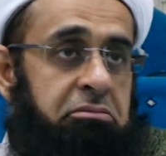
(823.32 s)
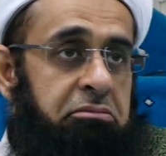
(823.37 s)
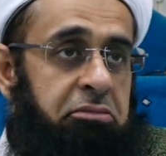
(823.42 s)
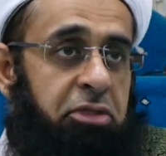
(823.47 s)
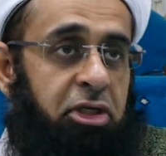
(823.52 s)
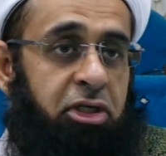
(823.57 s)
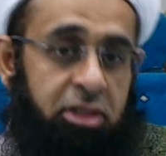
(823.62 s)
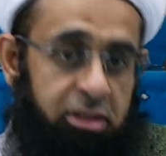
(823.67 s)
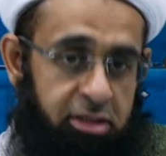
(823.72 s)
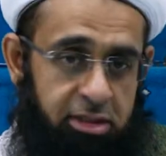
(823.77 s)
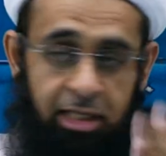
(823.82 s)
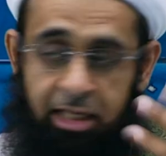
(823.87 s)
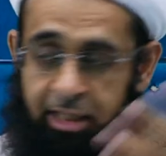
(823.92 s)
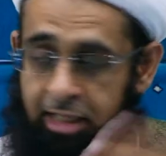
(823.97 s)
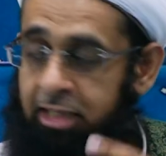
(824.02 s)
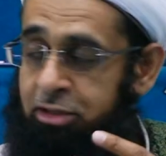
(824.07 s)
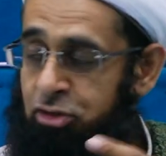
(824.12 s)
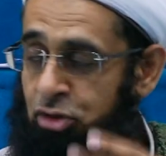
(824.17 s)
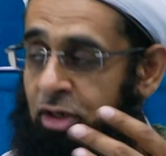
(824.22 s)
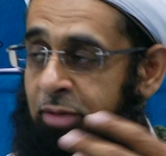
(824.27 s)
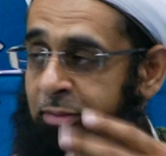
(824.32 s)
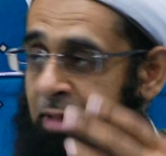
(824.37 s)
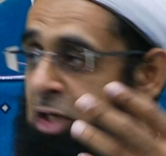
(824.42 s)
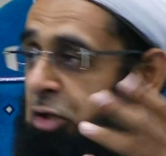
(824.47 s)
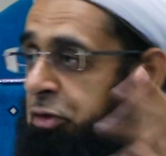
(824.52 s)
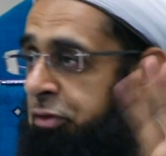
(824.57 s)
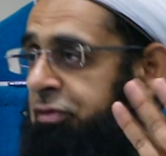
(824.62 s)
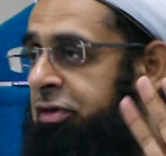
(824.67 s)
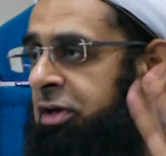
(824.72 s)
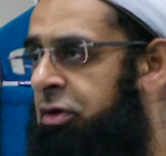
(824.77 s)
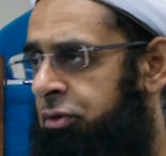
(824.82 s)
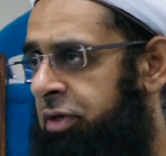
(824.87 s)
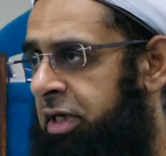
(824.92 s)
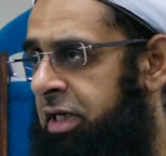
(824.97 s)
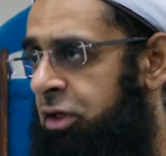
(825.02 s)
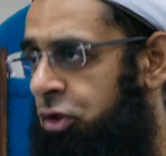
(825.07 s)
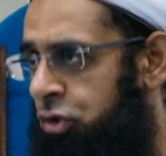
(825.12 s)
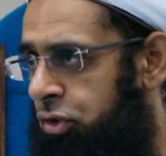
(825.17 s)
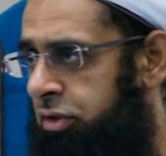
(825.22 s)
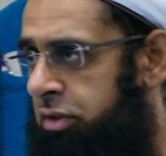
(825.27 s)
Because, and that's going to make you feel
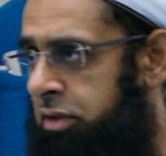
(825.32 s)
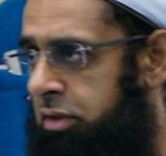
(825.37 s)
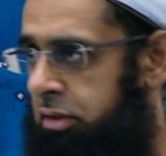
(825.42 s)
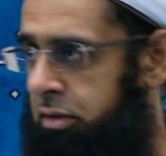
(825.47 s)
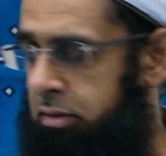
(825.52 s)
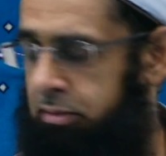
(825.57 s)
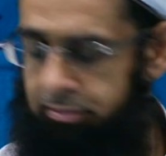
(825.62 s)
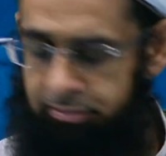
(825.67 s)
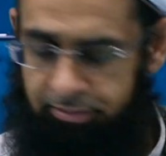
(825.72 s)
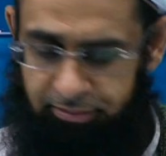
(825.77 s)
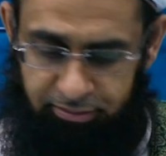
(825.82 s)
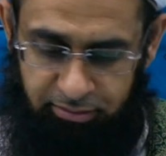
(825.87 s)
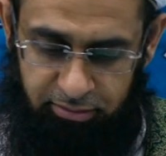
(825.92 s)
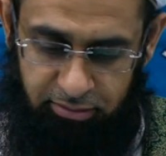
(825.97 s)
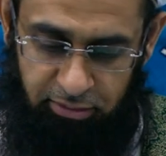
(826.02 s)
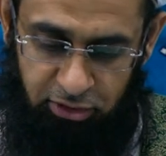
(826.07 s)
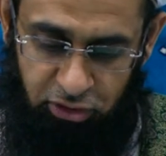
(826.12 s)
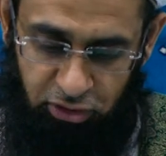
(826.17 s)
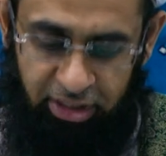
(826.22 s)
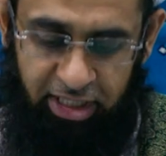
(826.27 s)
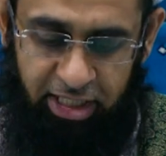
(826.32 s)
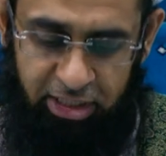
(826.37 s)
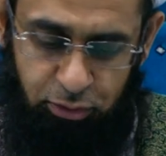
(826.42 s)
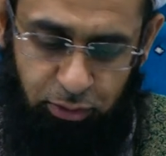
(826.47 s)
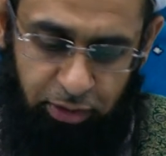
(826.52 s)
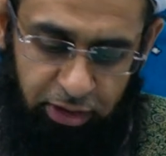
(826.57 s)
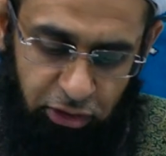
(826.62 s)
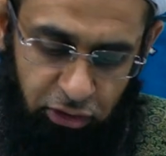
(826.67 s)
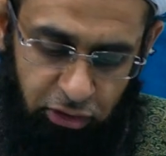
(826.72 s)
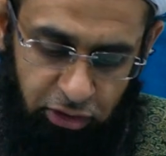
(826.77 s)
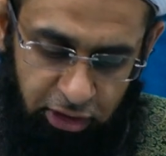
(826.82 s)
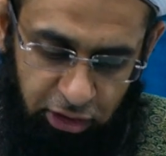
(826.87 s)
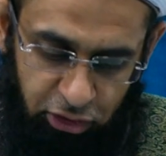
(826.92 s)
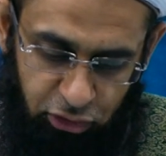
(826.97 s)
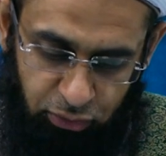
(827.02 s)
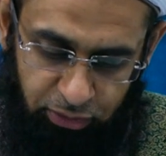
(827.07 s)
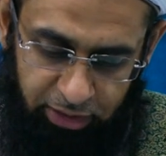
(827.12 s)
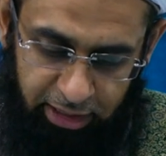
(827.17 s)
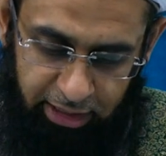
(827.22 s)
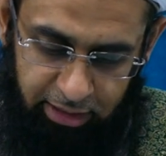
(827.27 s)
really good. So that's why you're going to
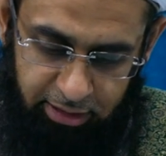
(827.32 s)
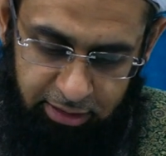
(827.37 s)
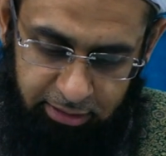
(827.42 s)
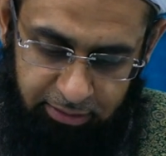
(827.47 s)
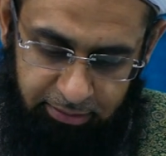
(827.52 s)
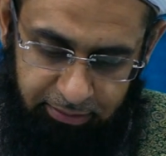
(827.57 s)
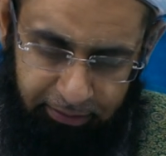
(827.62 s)
do that.